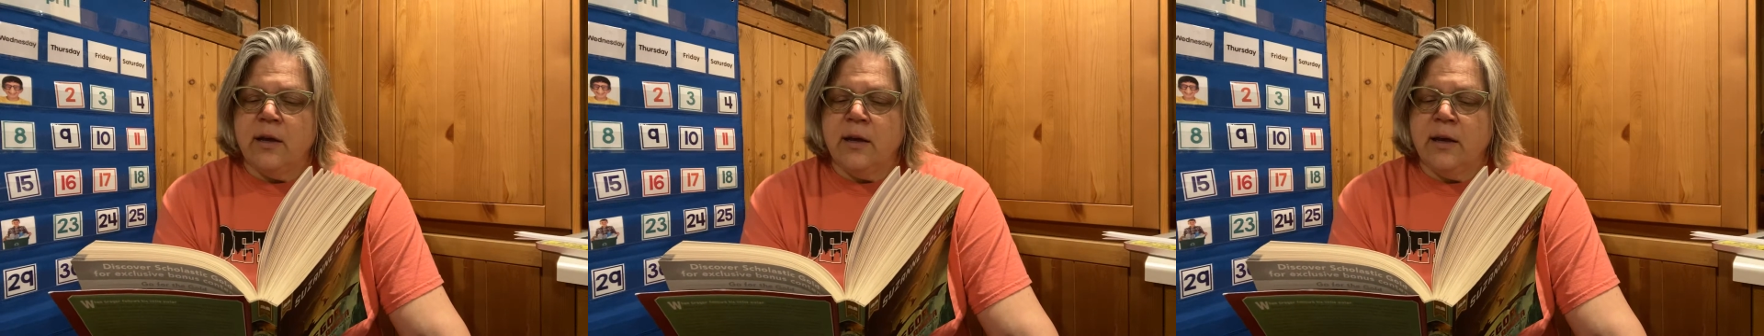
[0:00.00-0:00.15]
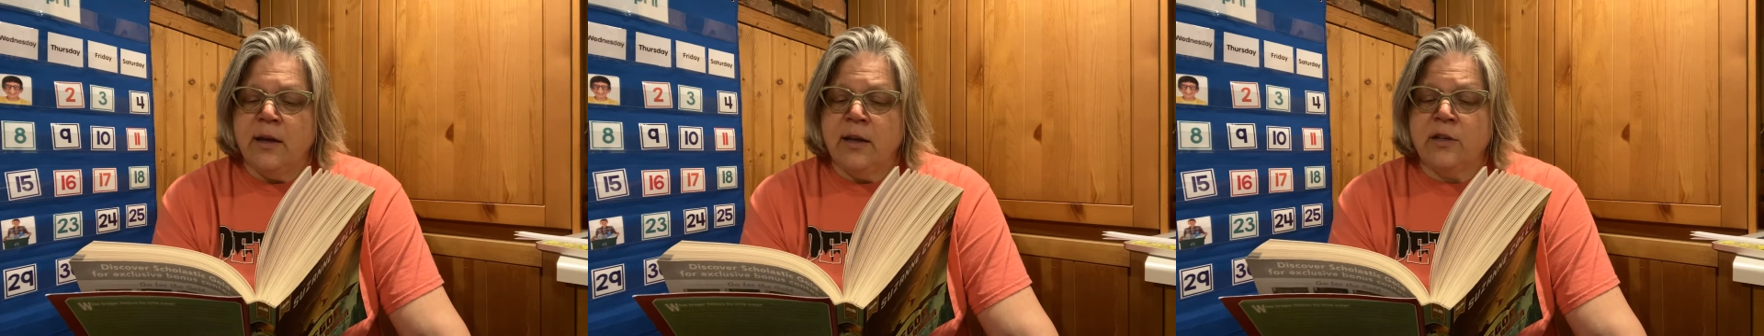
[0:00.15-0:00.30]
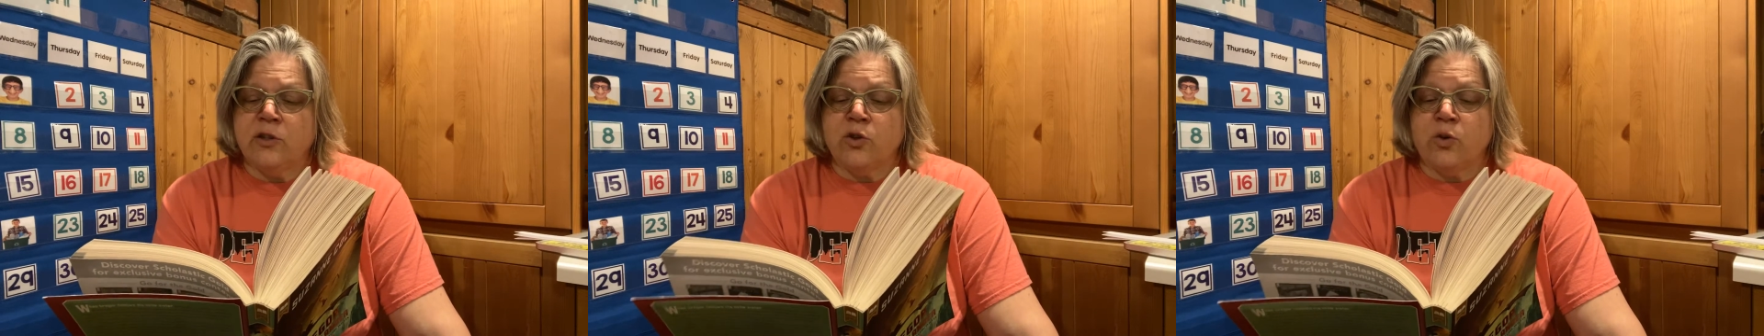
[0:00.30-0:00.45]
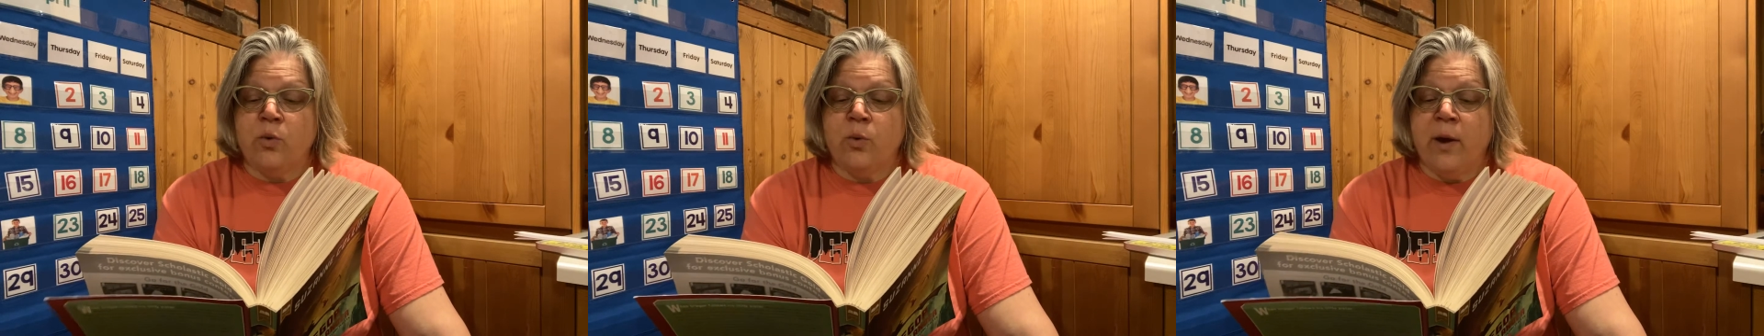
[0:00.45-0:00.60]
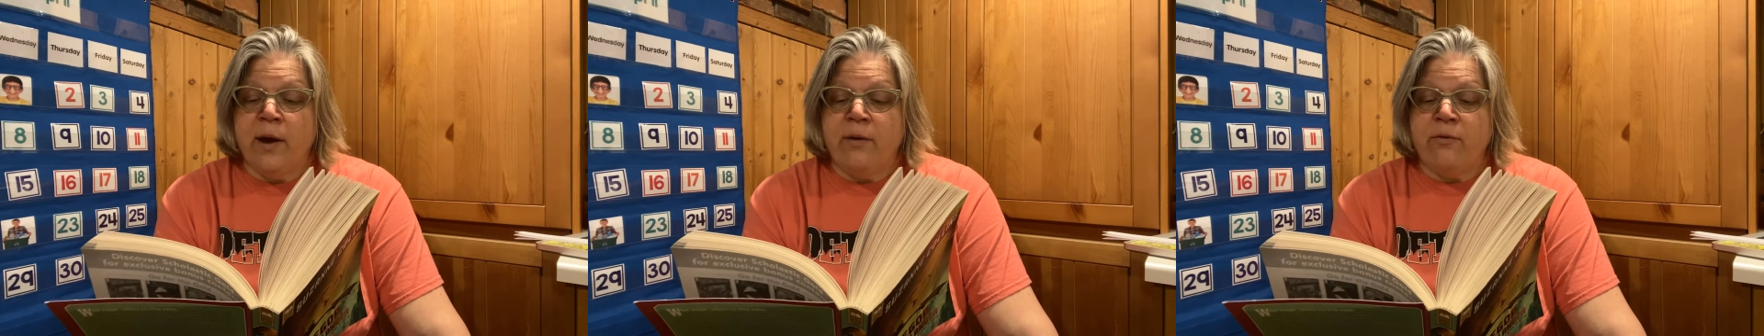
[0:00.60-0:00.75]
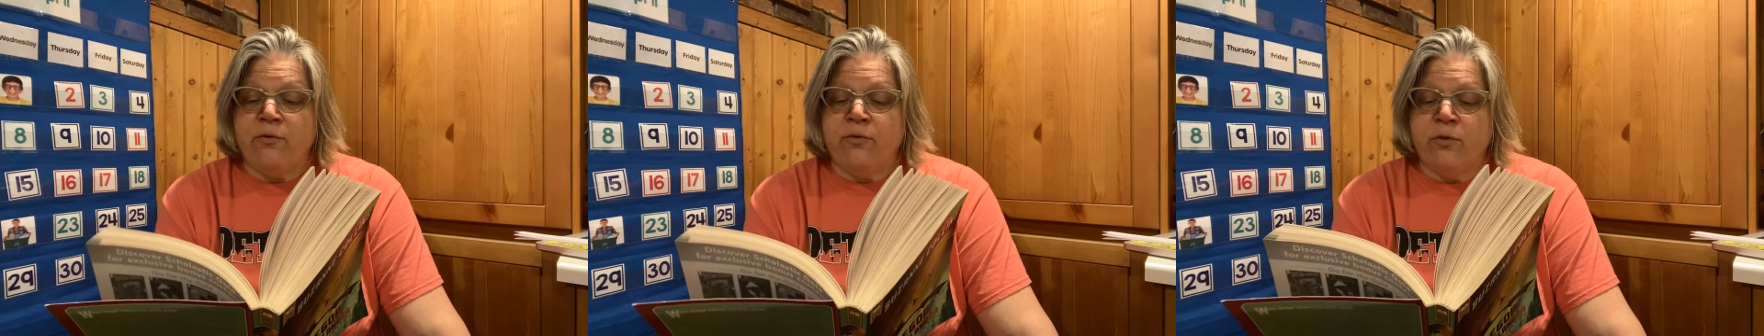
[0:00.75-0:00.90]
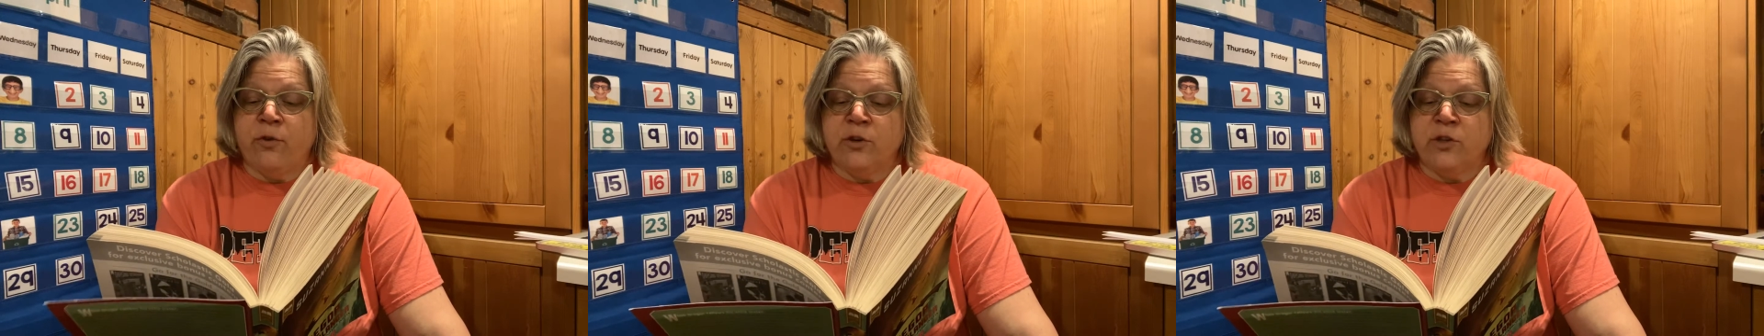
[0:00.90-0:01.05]
"It is
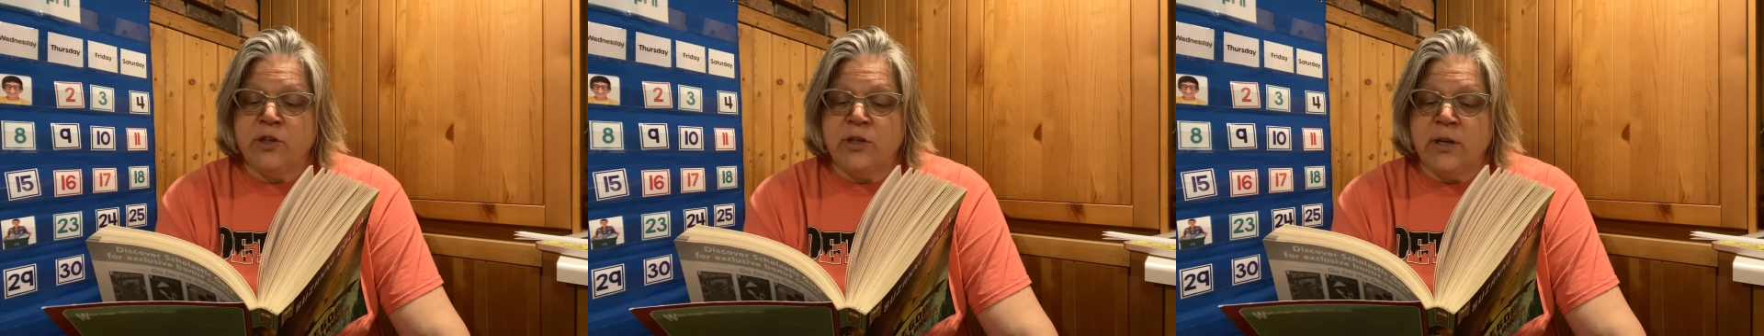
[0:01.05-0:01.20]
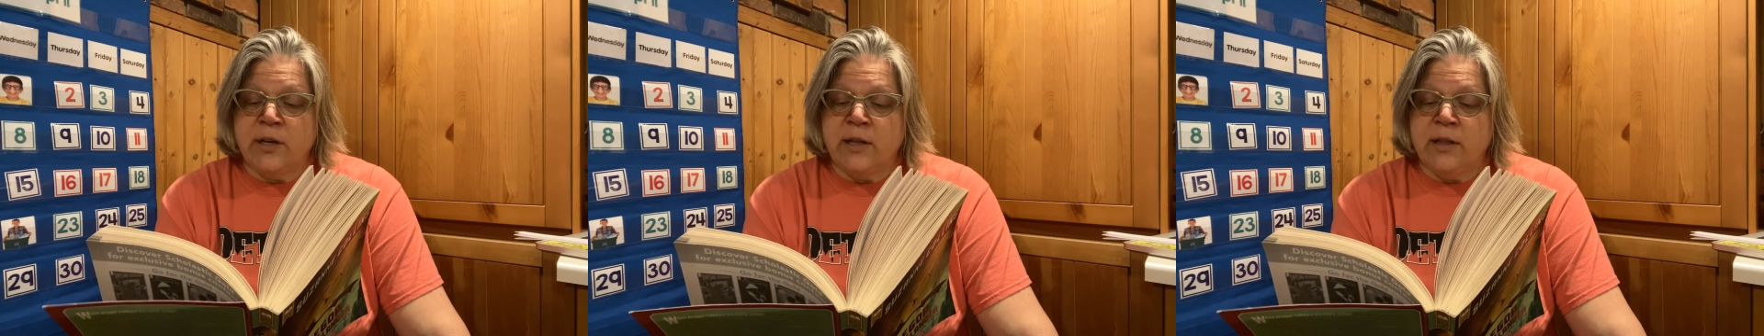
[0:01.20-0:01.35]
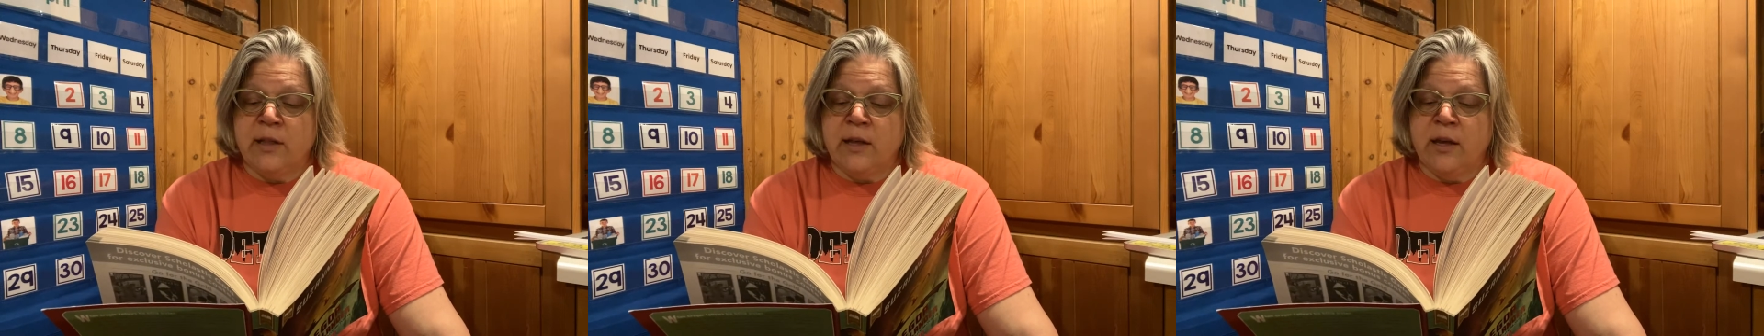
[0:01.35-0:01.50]
quite fortunate